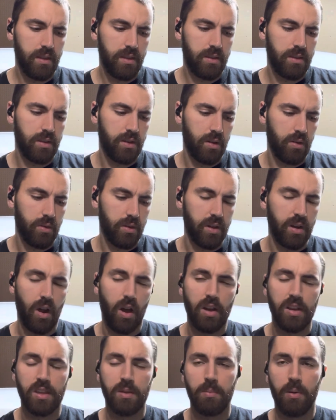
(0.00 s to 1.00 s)
you know, an
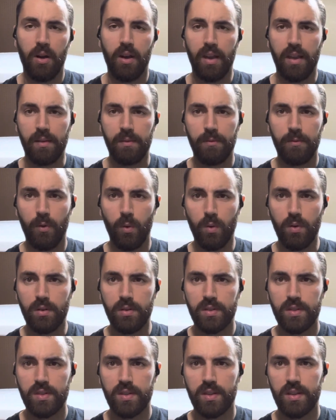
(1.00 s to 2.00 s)
occupying
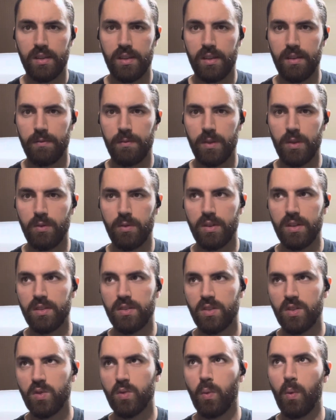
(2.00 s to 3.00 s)
force if you can
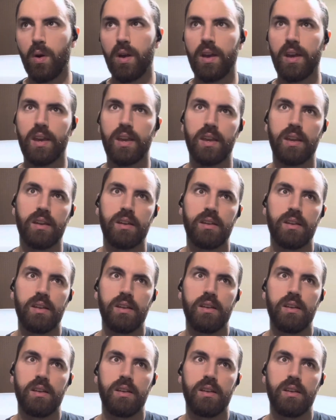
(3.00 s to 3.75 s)
sway